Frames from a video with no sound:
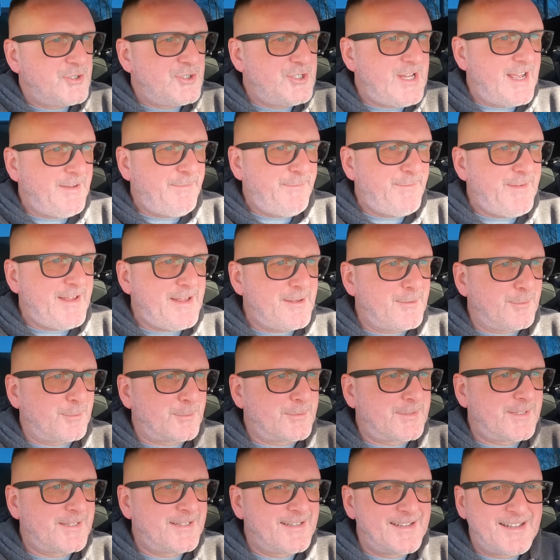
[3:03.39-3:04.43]

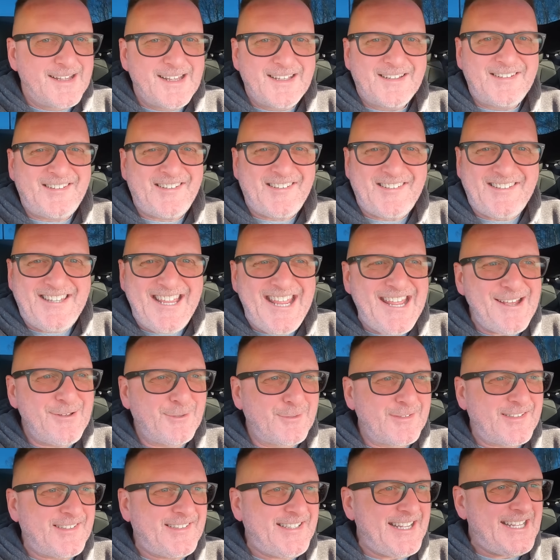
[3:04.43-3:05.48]
Sheffield,
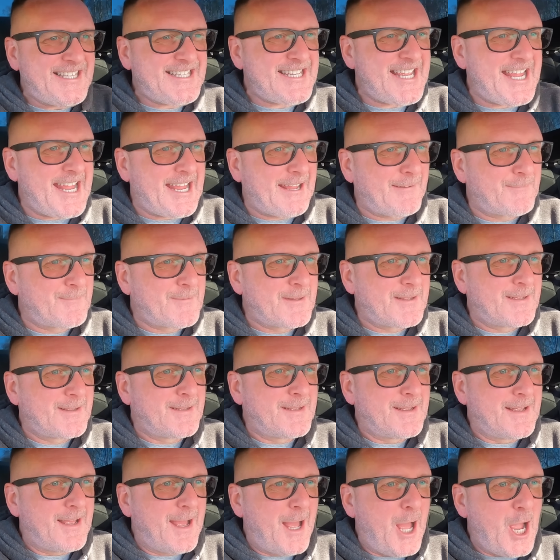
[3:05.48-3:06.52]
Steel City,
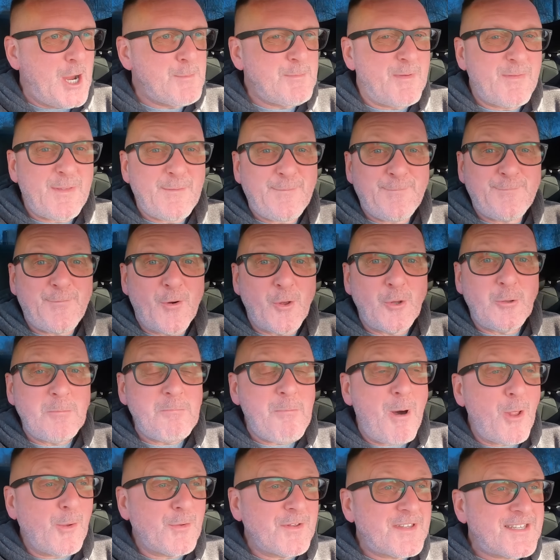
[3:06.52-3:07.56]
home of the Full
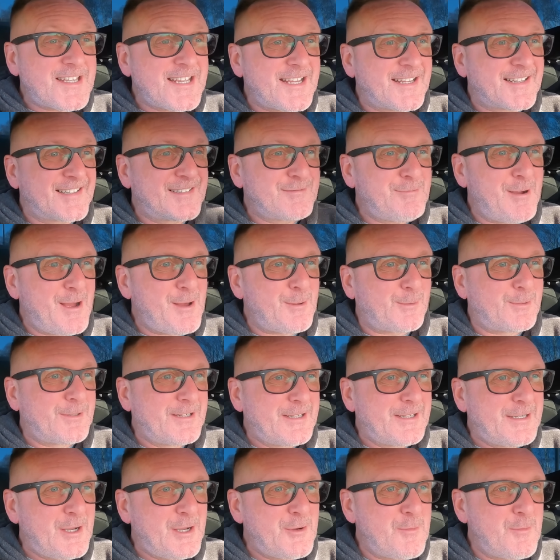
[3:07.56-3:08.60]
Monty as well.
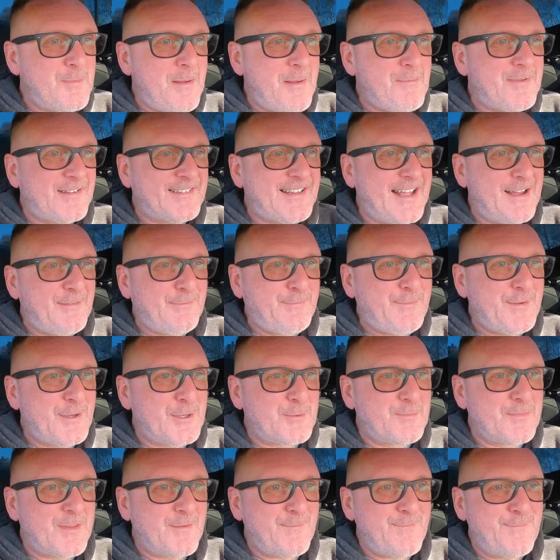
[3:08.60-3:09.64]
Who remembers that
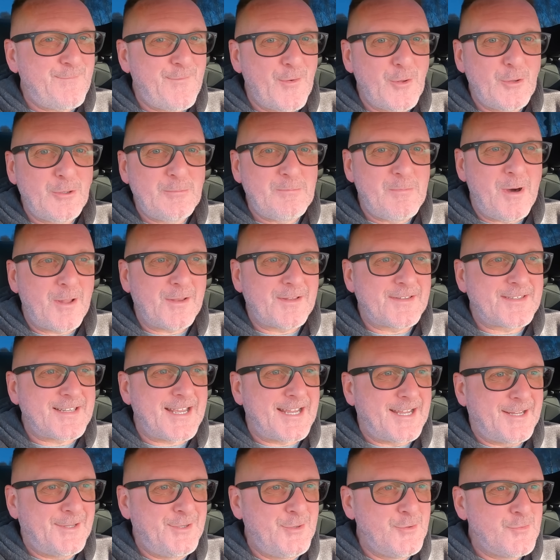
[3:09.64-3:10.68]
film, The Full
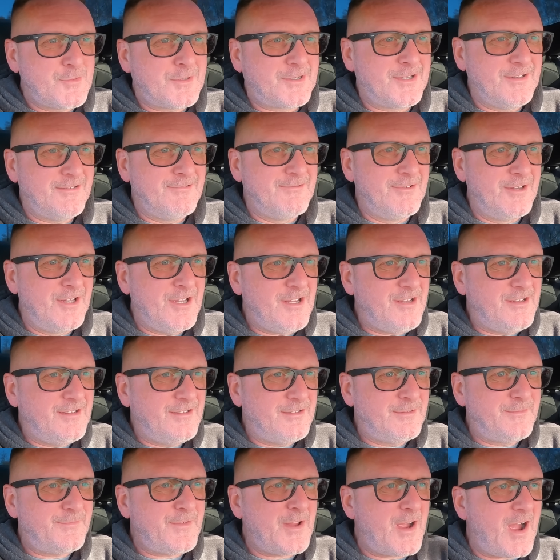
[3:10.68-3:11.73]
Monty? You can
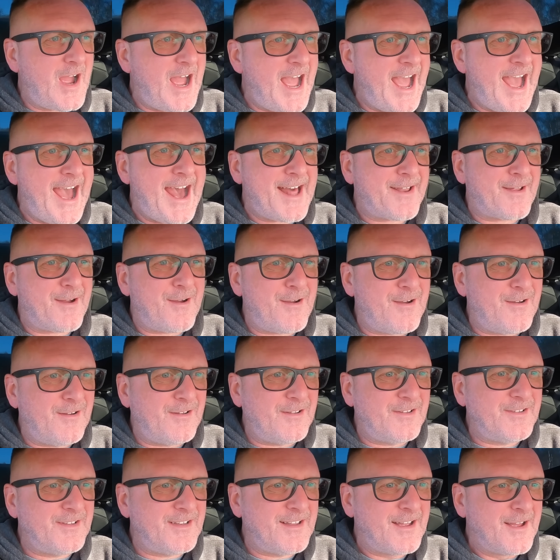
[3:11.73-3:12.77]
leave your hat
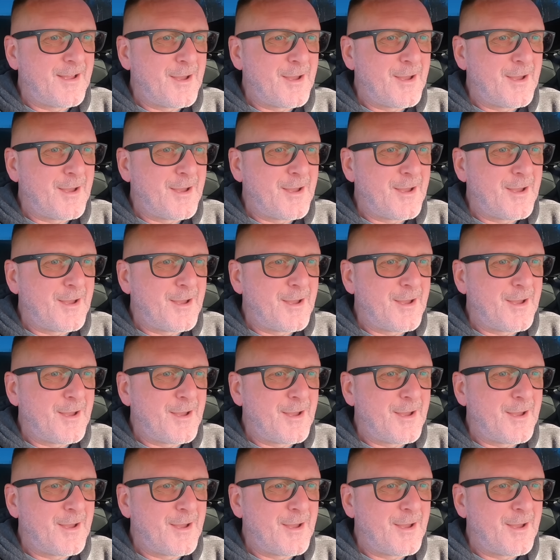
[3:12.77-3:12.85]
on.